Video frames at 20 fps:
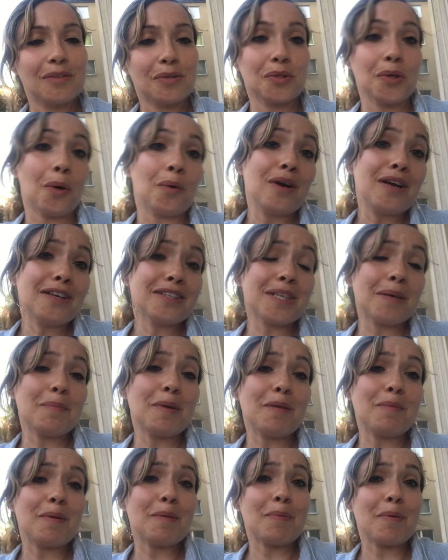So something
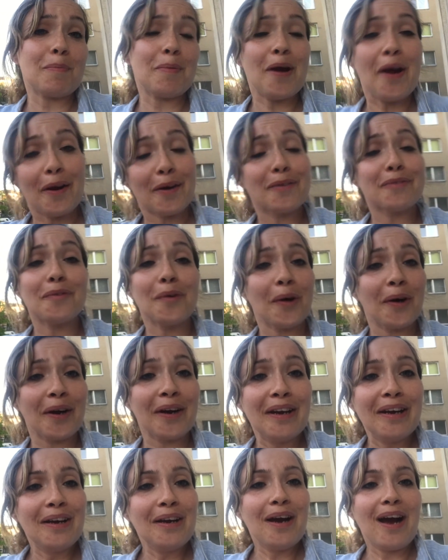to be prepared for
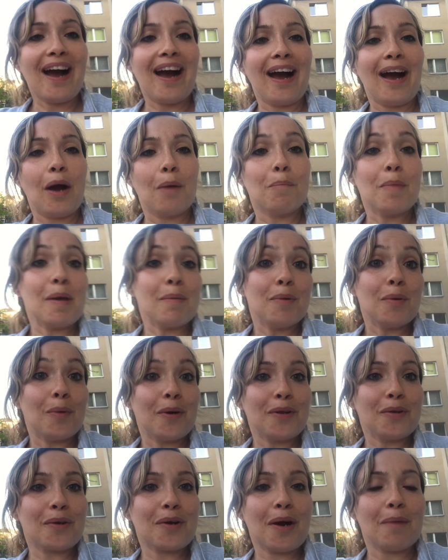maybe
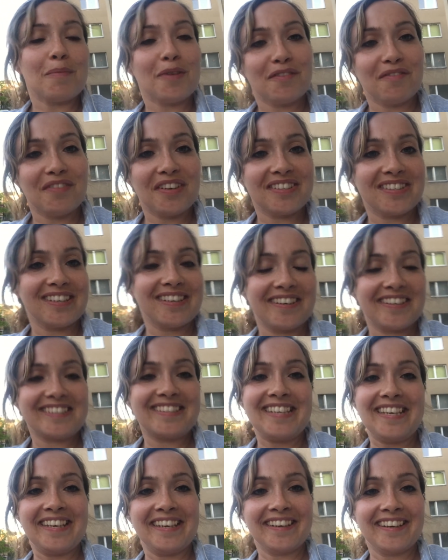when you come and visit us
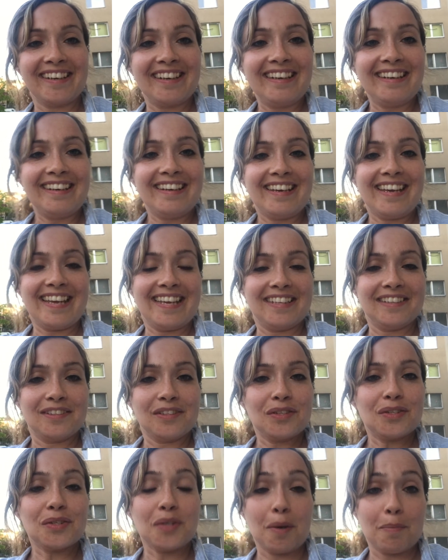here in
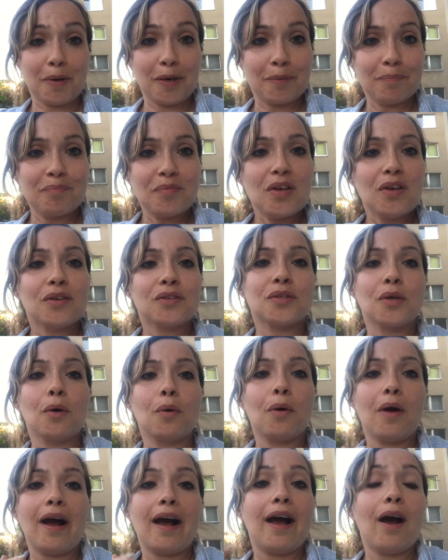summer.
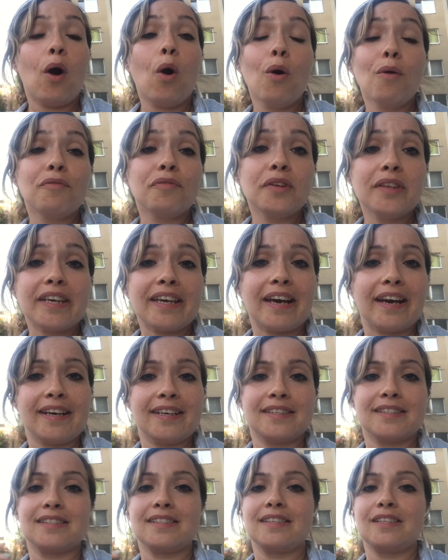So hopefully
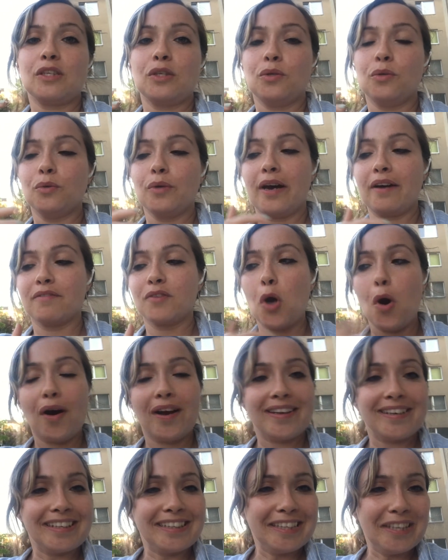guys, you have
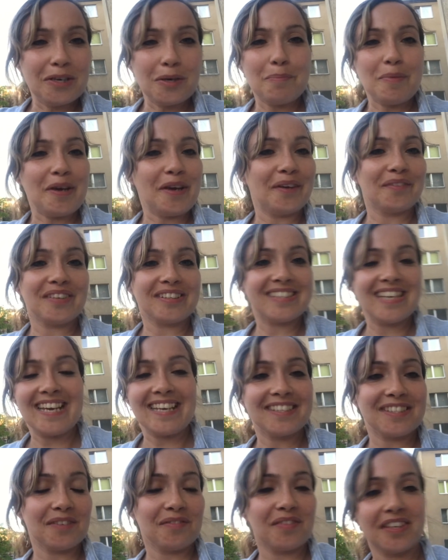gotten a little bit of a
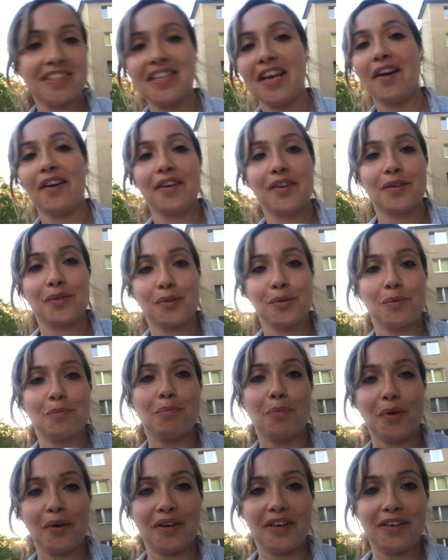taste of this area,
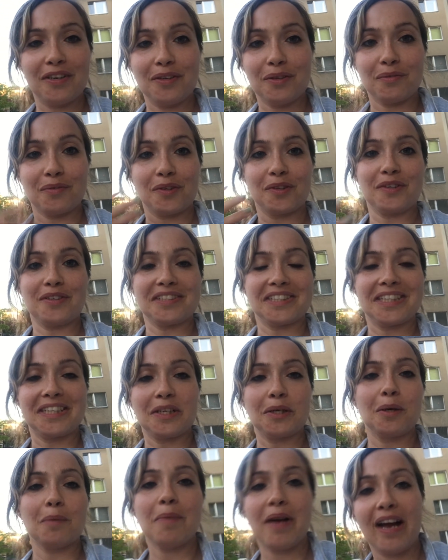Gesundbrunnen. You've learned a
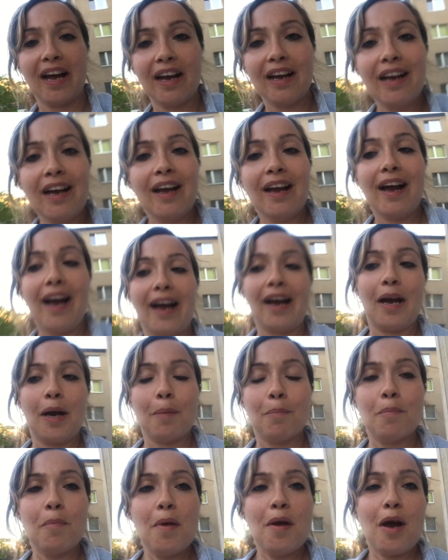little bit
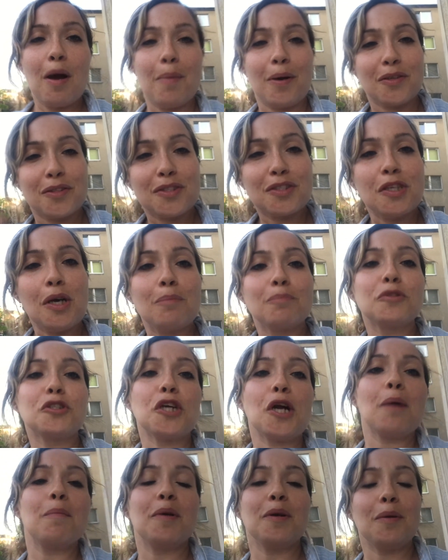about some
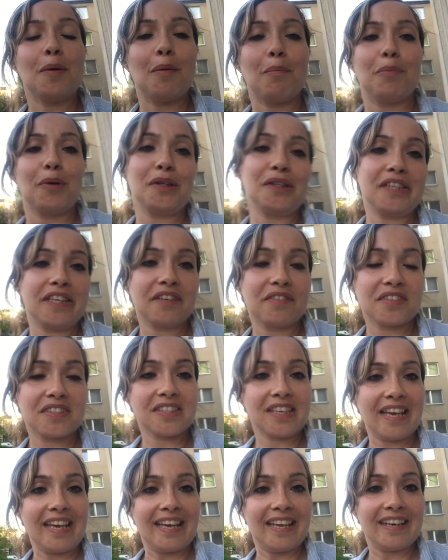German beliefs
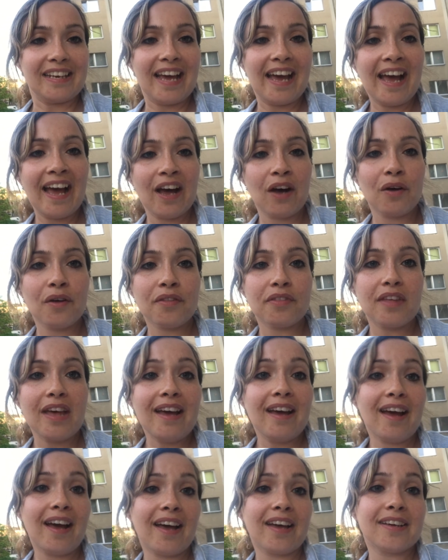in health,
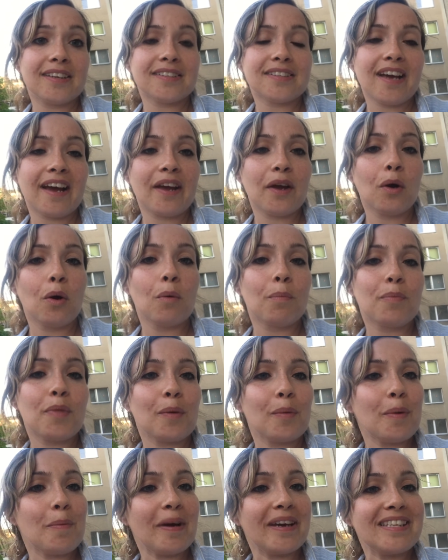and I hope that
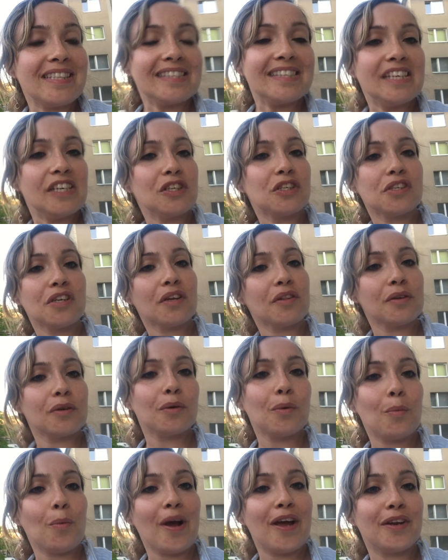we might see each other
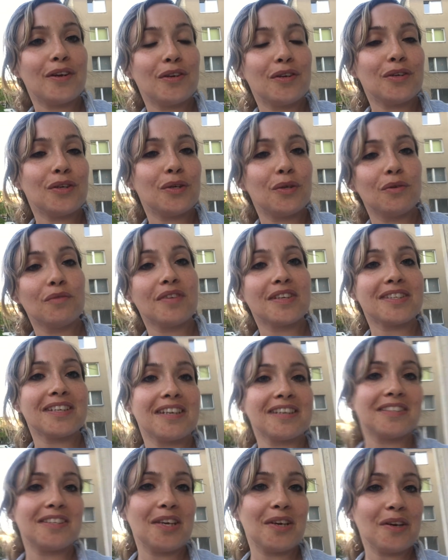when you visit
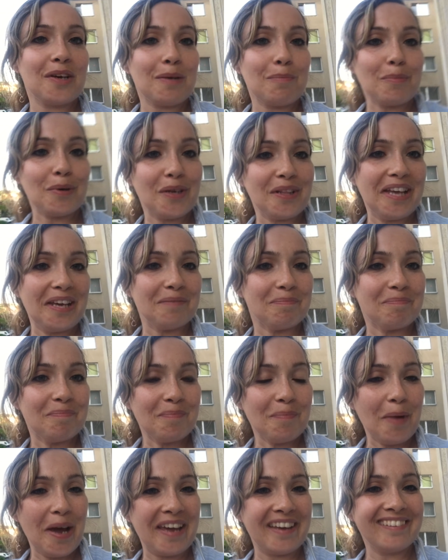us here in Berlin.
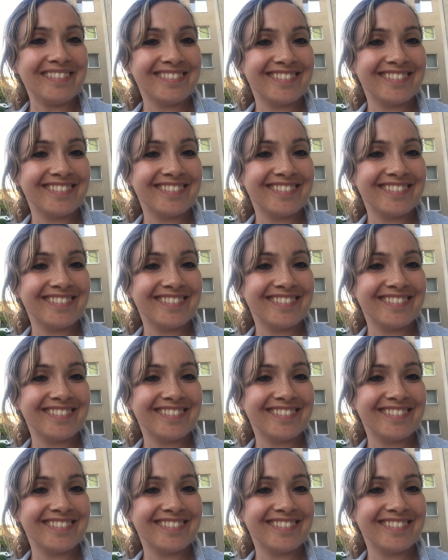Bye!